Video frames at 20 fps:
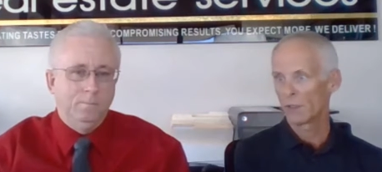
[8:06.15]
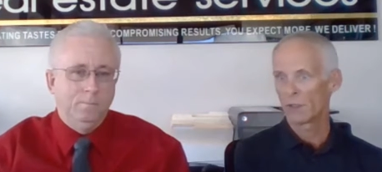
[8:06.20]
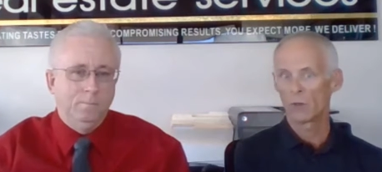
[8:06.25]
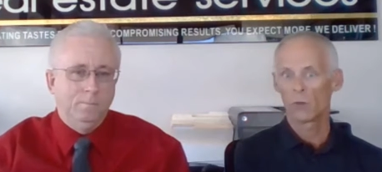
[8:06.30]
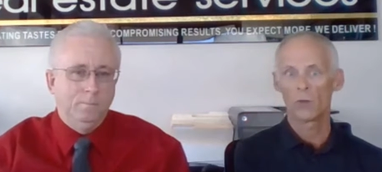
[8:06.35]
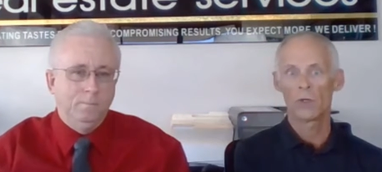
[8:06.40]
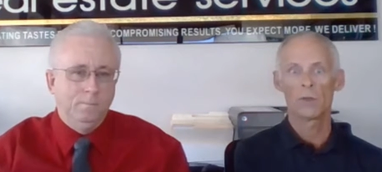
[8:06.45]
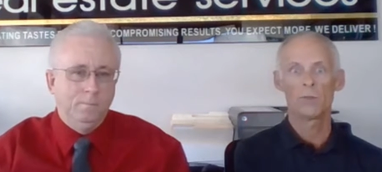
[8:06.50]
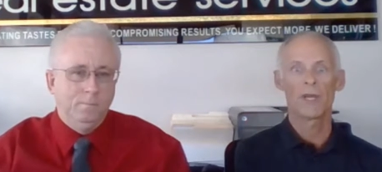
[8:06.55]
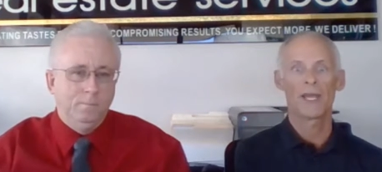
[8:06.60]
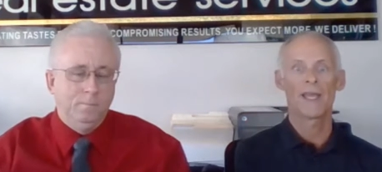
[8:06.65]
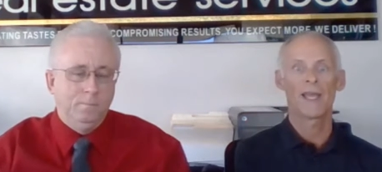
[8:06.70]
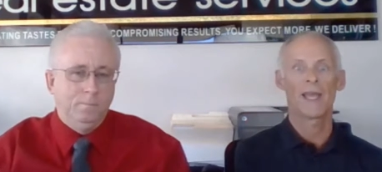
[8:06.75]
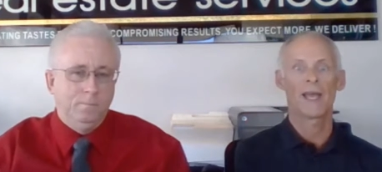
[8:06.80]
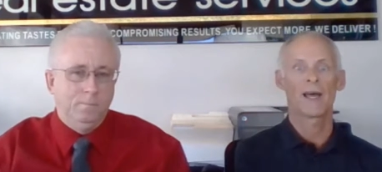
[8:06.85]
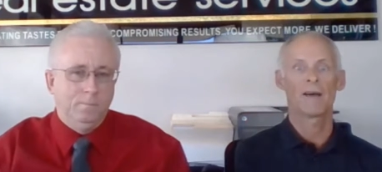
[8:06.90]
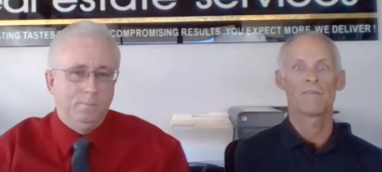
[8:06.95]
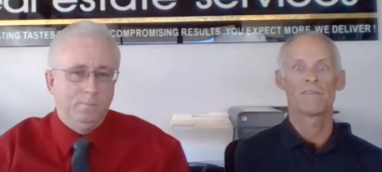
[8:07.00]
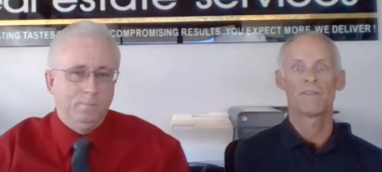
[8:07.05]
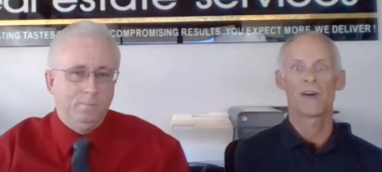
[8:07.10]
Speaker 1: we may
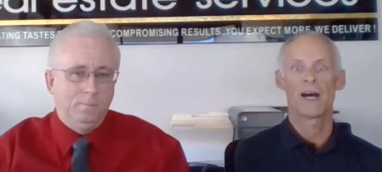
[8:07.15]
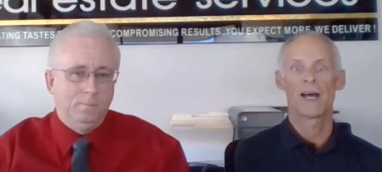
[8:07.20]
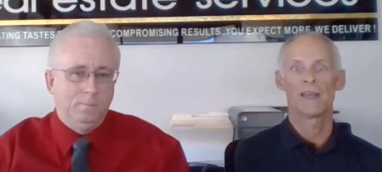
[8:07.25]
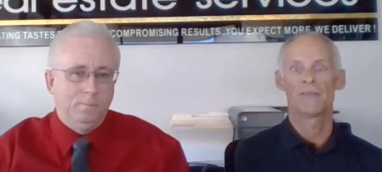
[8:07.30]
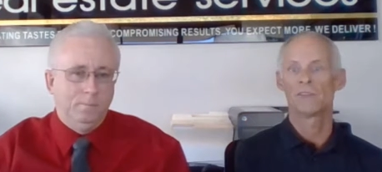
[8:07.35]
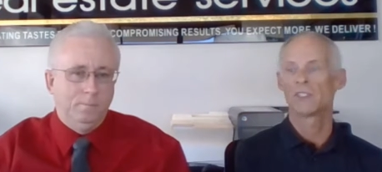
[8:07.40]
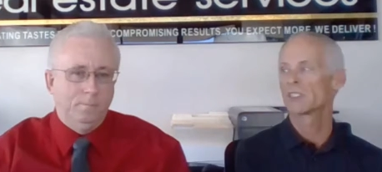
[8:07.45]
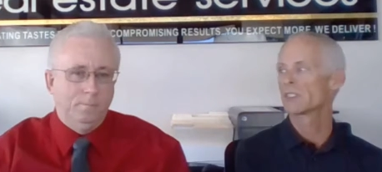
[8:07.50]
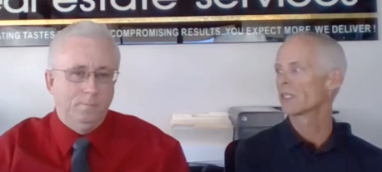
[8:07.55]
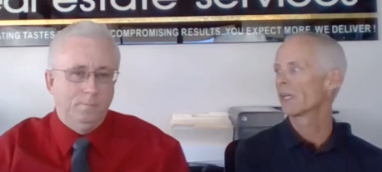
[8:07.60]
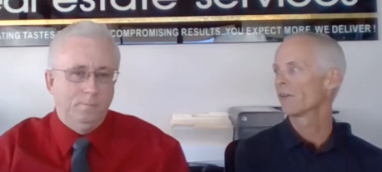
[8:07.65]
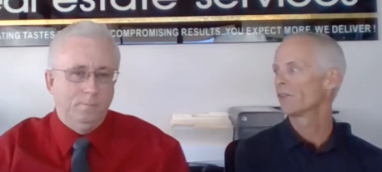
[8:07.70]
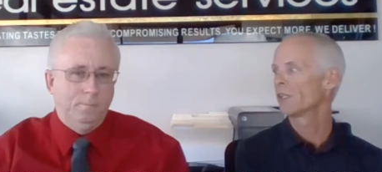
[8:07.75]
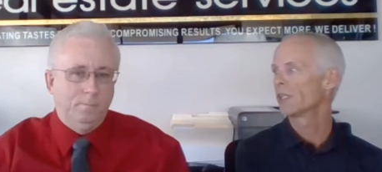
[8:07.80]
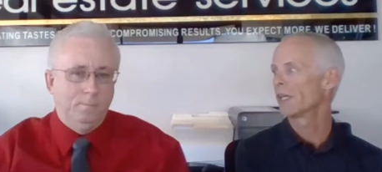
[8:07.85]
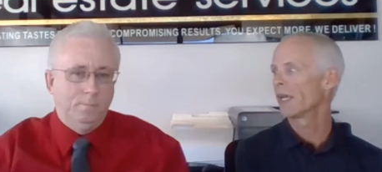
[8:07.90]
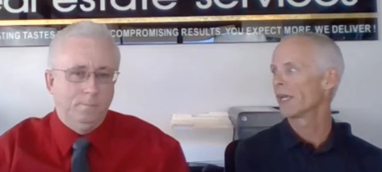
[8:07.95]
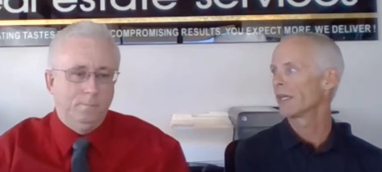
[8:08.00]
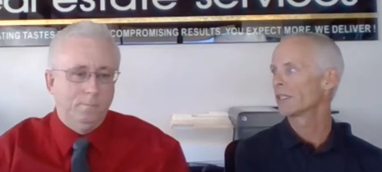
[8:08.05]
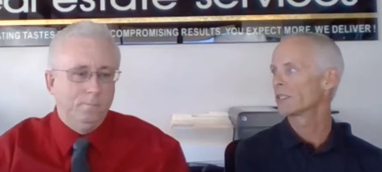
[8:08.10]
have five to seven
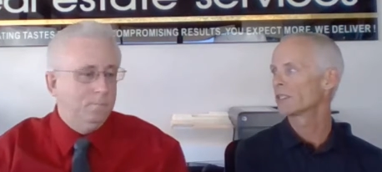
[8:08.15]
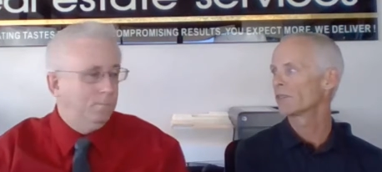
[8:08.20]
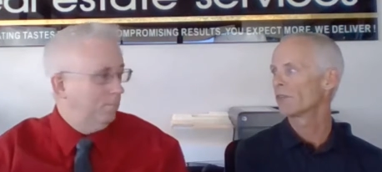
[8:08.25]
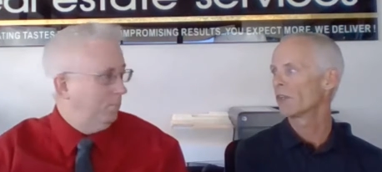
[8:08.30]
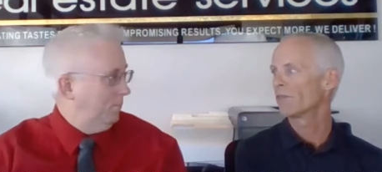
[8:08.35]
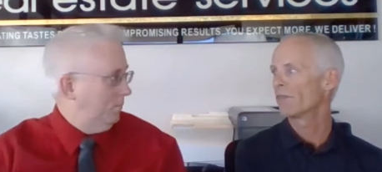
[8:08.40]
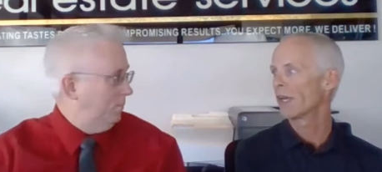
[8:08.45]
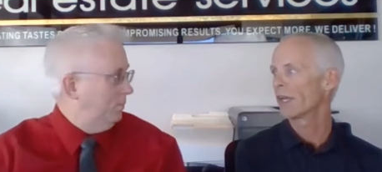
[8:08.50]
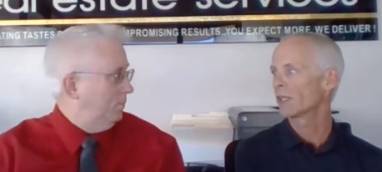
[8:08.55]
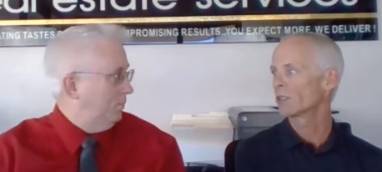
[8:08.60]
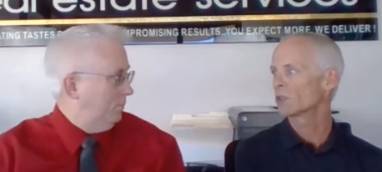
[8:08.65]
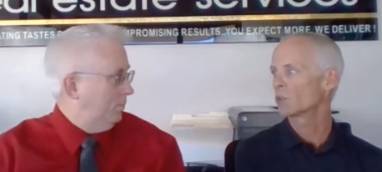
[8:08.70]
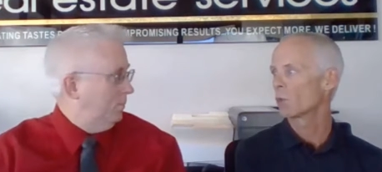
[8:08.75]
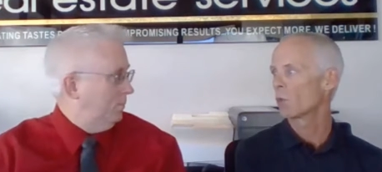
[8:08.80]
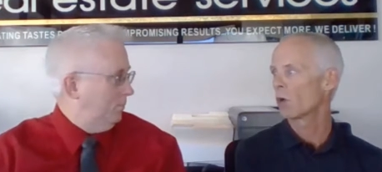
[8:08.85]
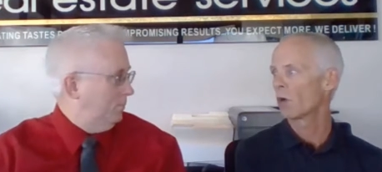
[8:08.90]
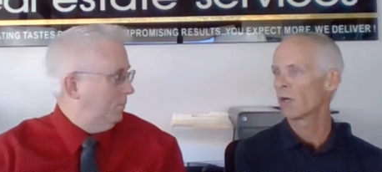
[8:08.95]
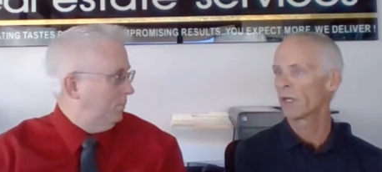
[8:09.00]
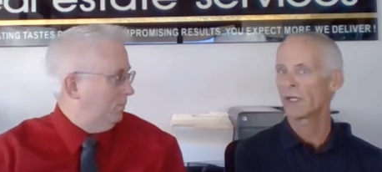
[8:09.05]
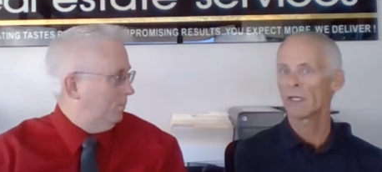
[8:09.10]
days of advance
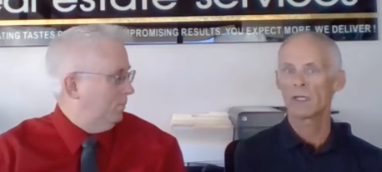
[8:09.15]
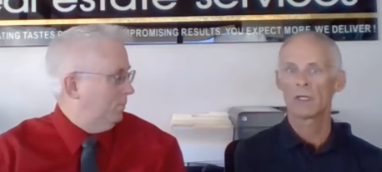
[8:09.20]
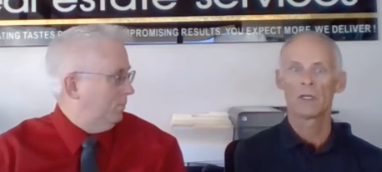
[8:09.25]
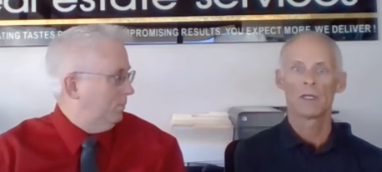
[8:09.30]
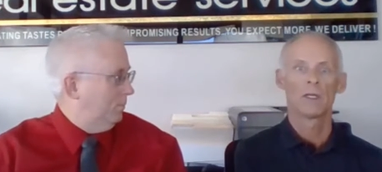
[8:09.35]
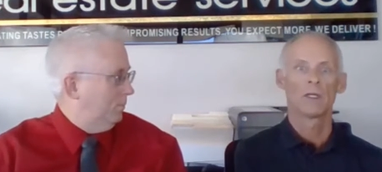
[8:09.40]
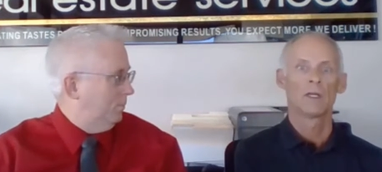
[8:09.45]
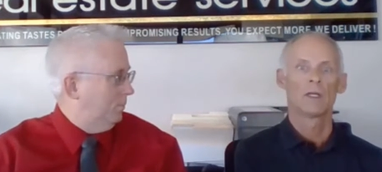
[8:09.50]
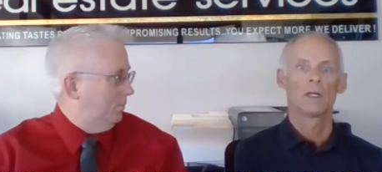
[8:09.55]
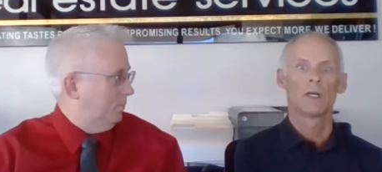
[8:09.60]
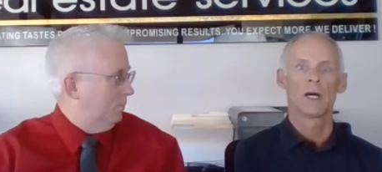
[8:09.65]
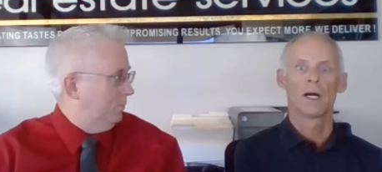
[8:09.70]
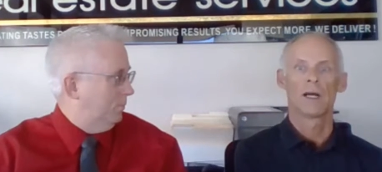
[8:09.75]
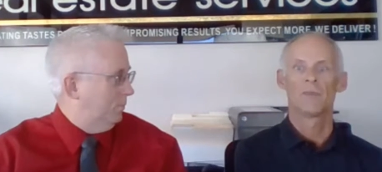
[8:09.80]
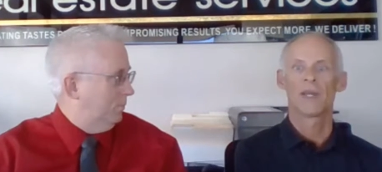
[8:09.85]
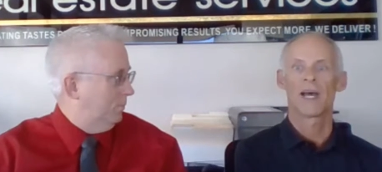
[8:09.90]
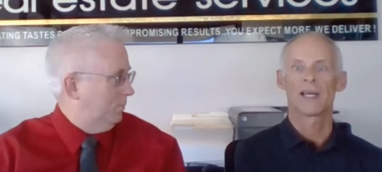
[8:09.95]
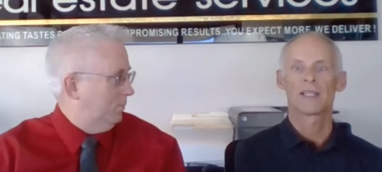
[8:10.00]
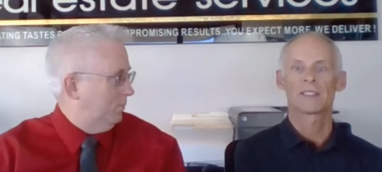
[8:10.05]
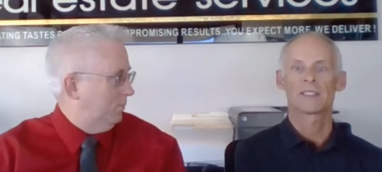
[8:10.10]
warning. I'm
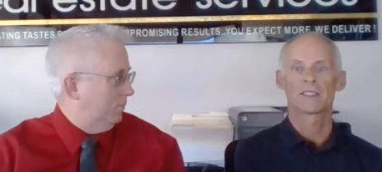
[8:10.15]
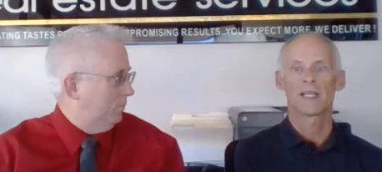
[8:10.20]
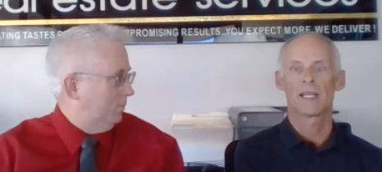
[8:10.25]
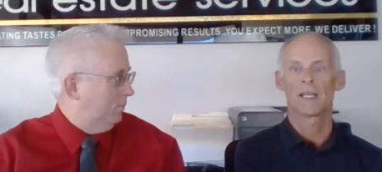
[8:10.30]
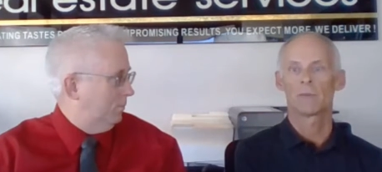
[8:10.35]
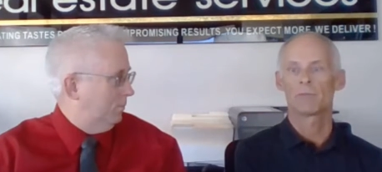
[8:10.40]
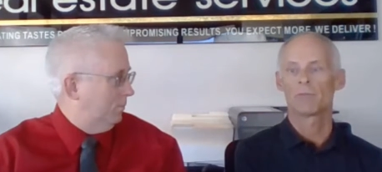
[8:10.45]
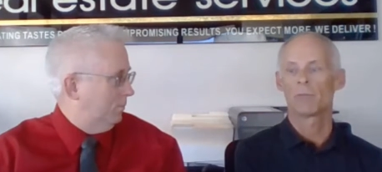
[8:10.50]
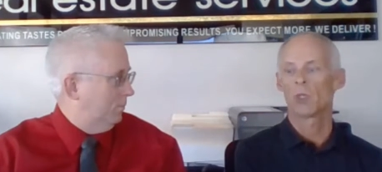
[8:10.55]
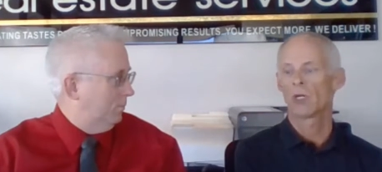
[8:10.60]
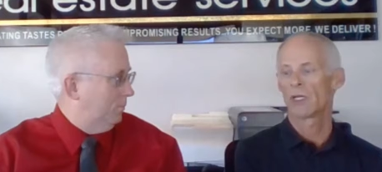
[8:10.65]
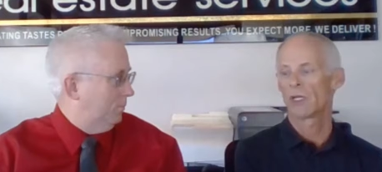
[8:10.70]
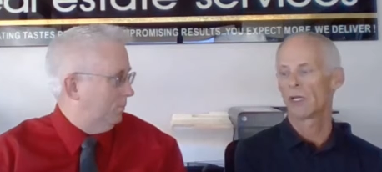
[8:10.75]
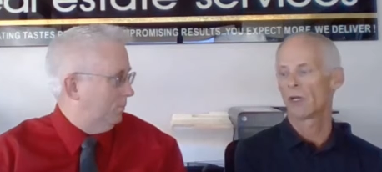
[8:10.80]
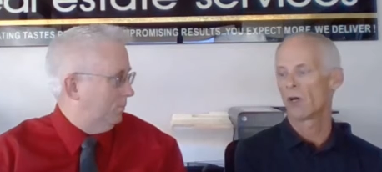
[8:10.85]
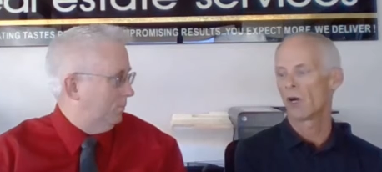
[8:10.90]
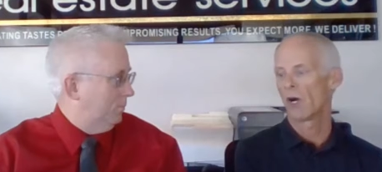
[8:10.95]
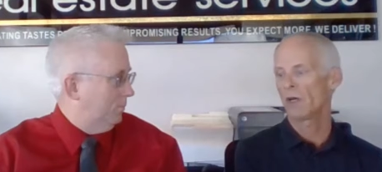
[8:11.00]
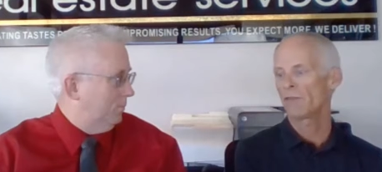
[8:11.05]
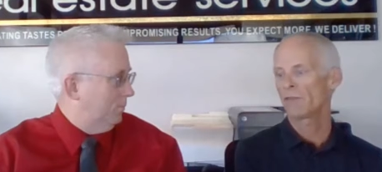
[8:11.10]
not saying put it
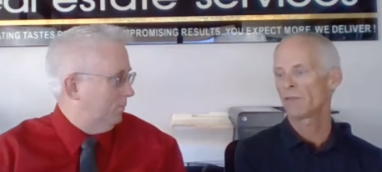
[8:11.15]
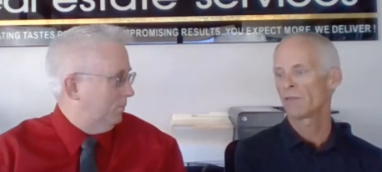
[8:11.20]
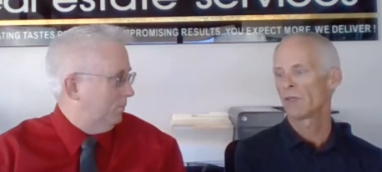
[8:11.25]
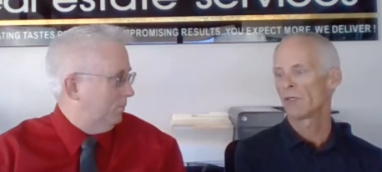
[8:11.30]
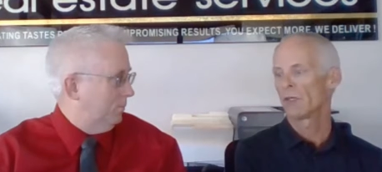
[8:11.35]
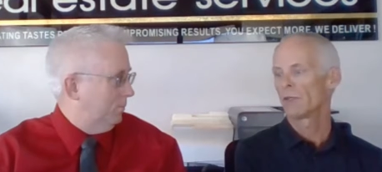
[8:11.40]
off,